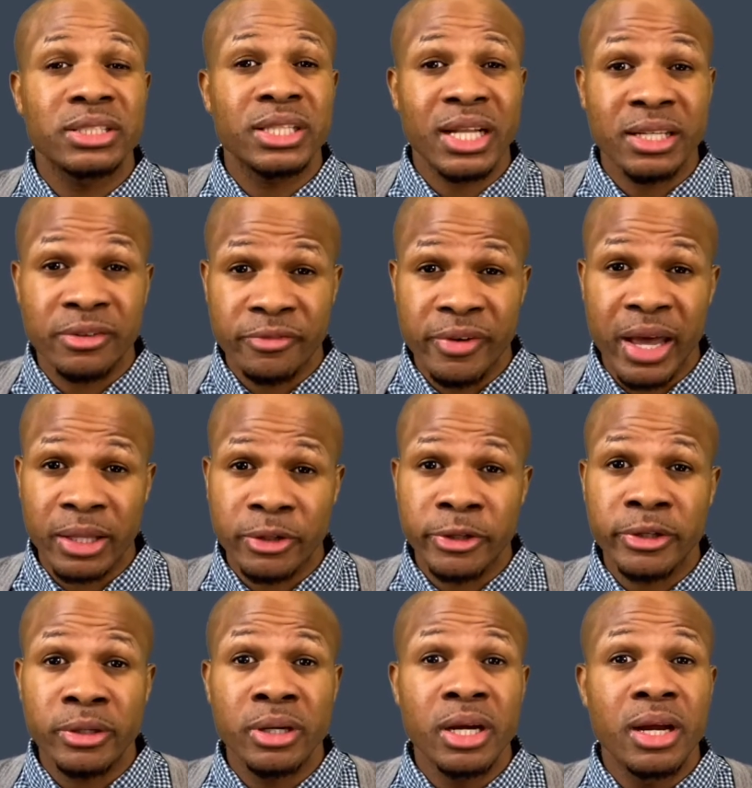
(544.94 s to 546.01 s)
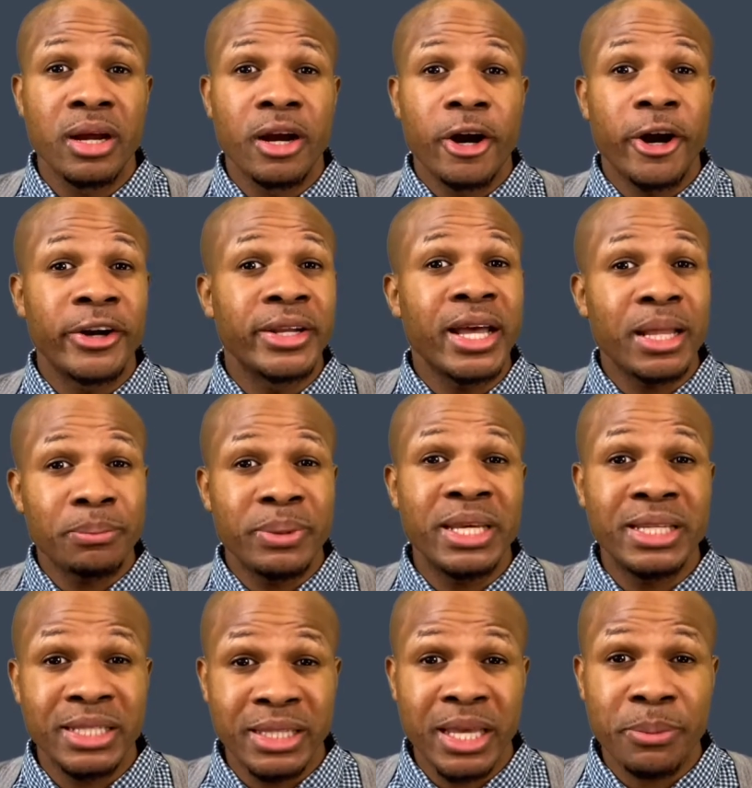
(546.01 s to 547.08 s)
clotting factor are not
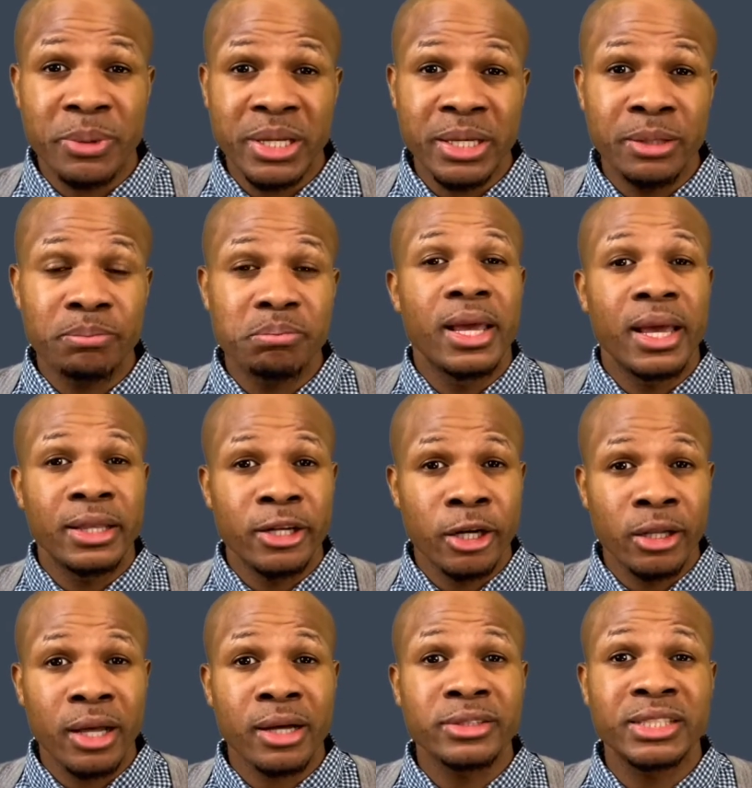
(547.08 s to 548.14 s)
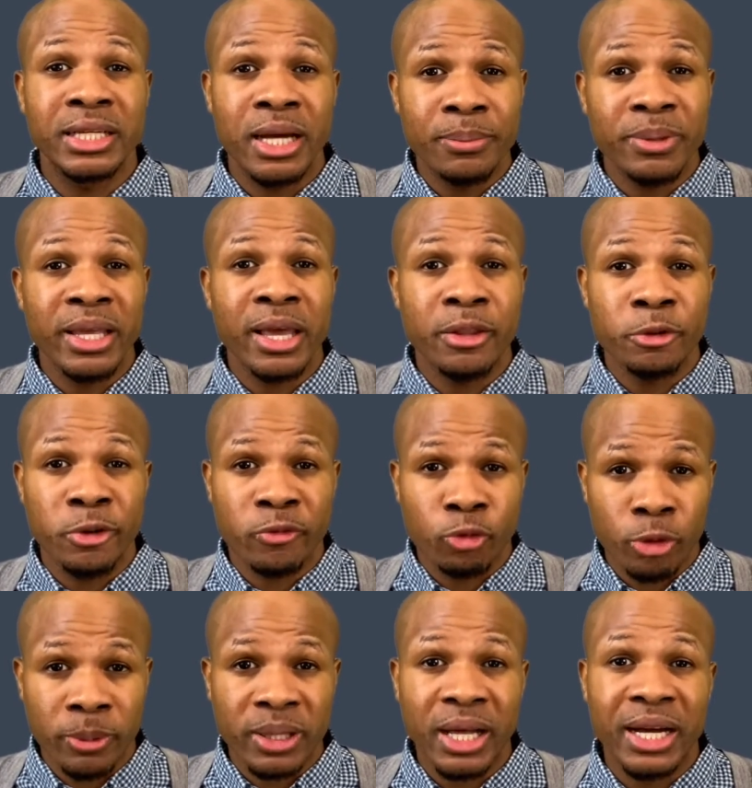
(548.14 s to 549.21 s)
being inhibited and they're allowed to come together and
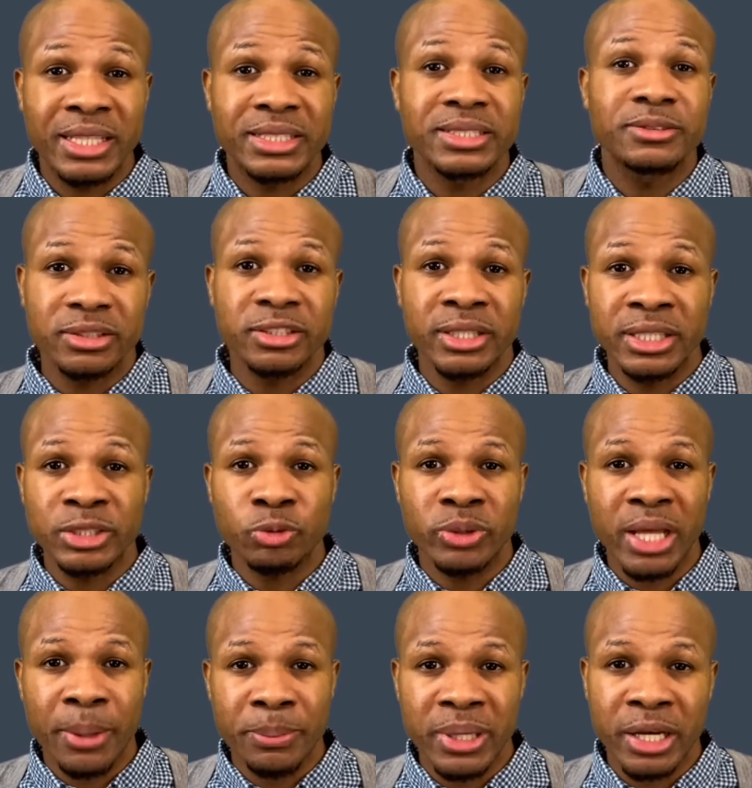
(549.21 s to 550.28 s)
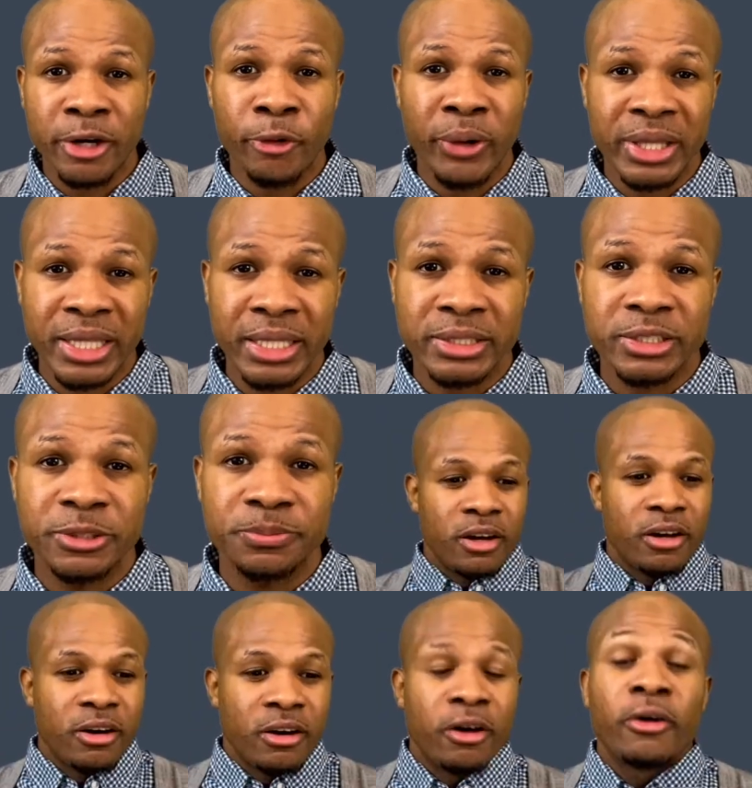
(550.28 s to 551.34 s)
form clots. So this would not be a correct answer.
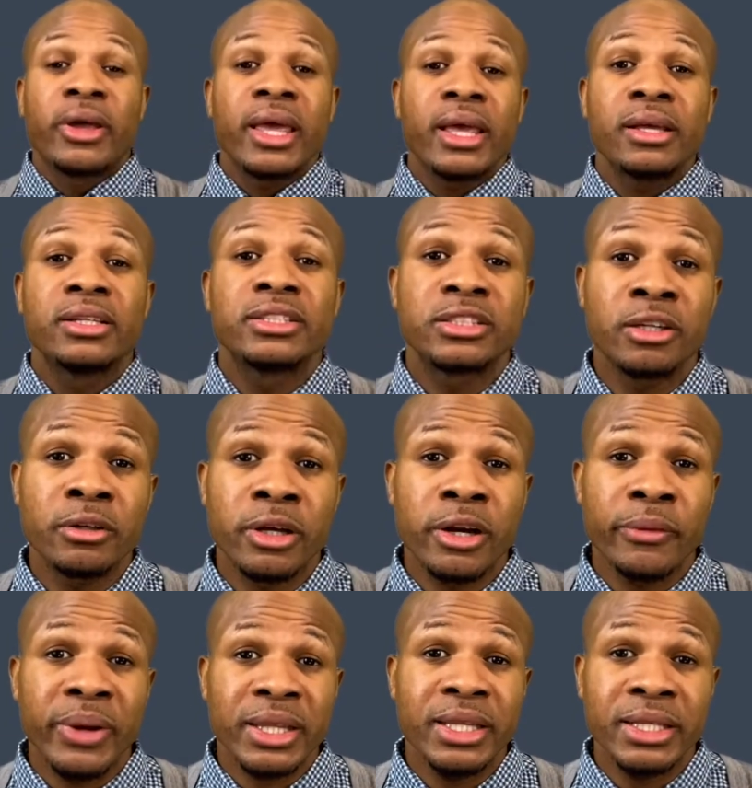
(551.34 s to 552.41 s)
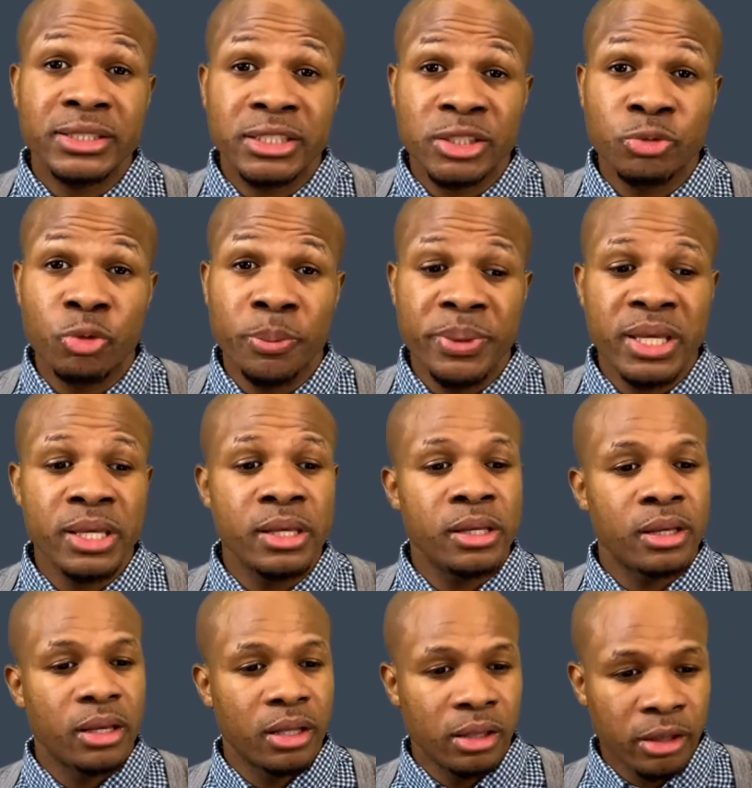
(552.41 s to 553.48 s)
Okay, so the correct answers will be
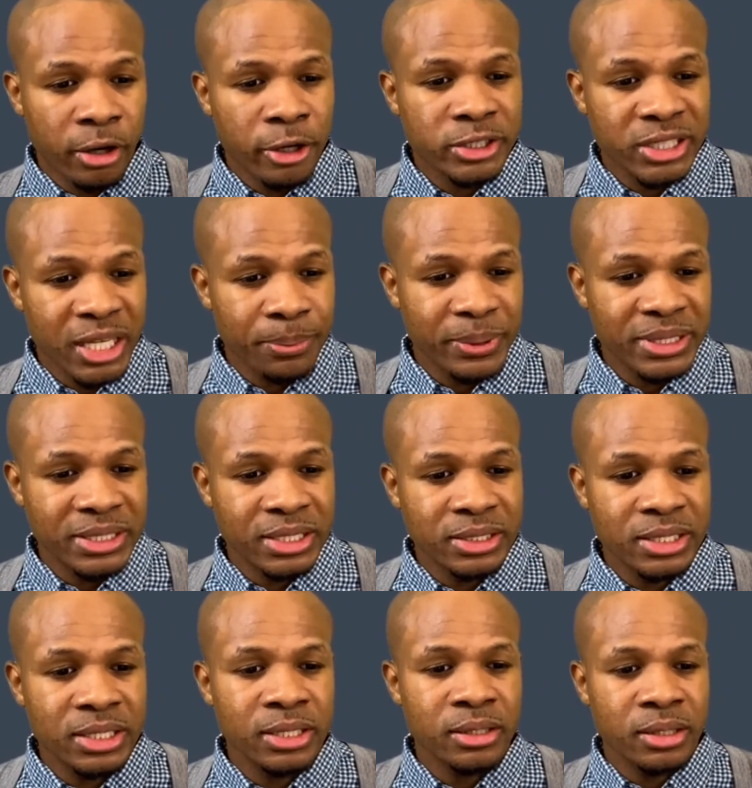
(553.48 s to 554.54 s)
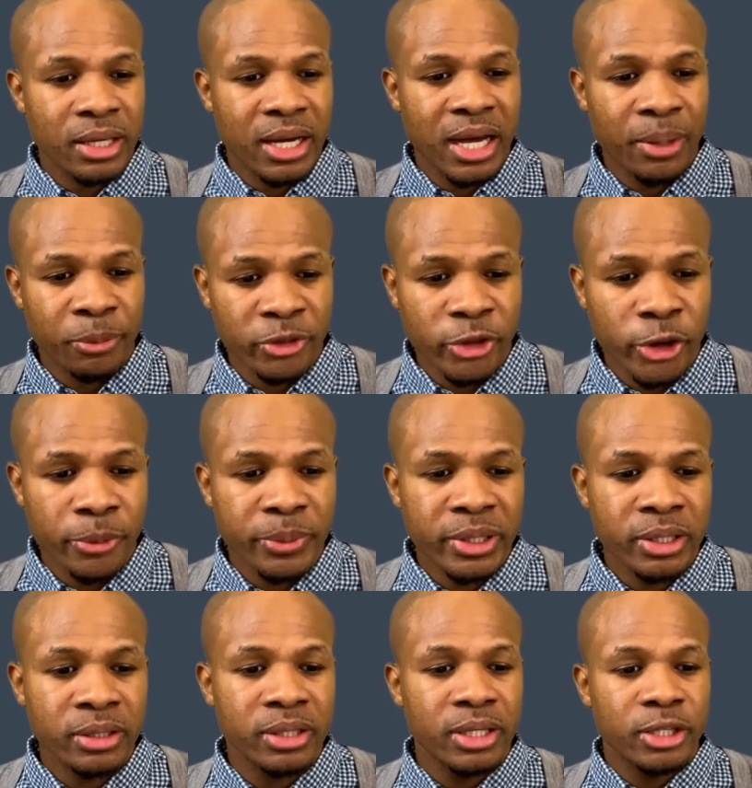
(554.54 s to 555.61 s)
large APTT,
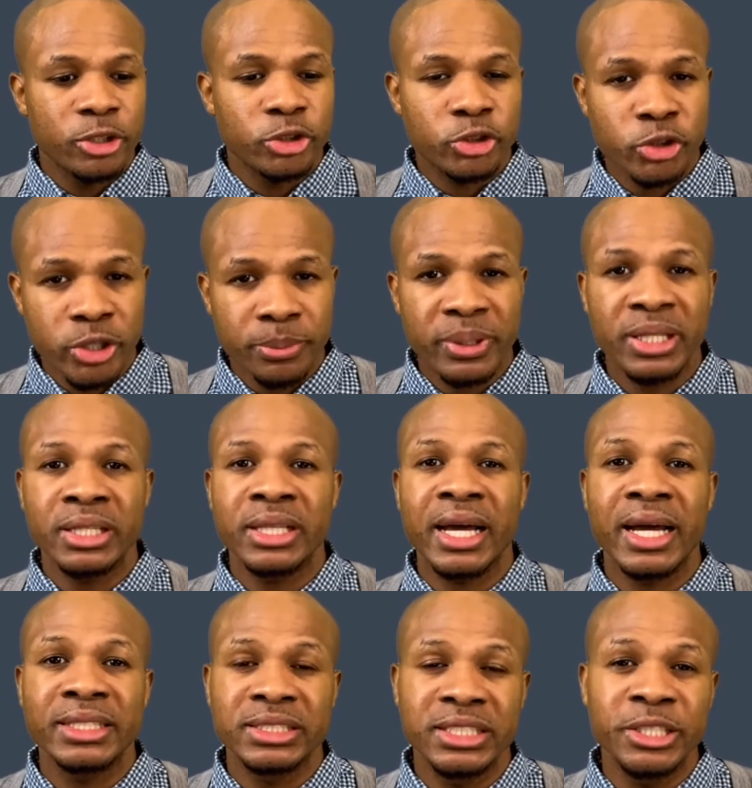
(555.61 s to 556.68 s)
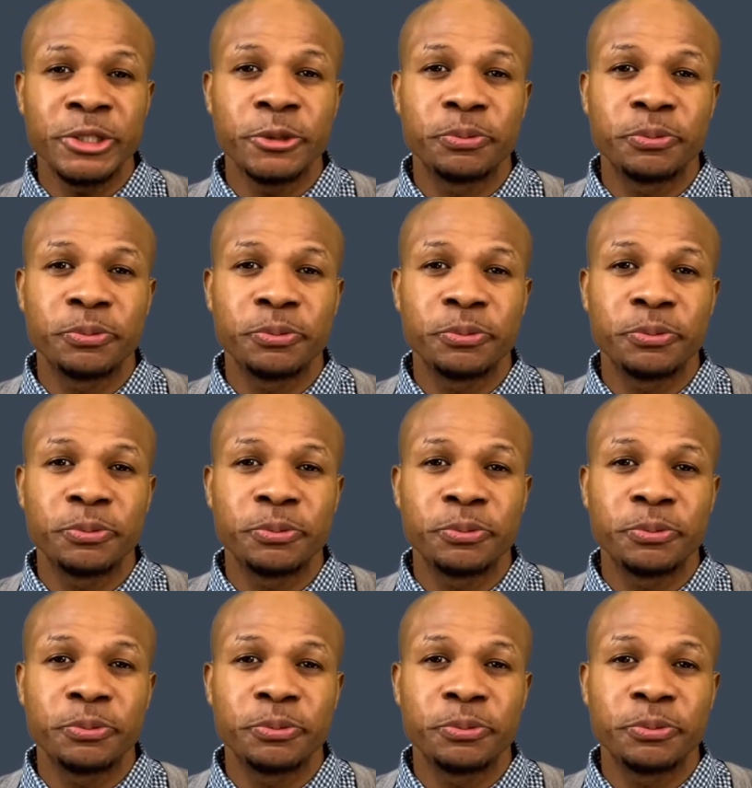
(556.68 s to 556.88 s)
hypothermia, treatment in the ICU.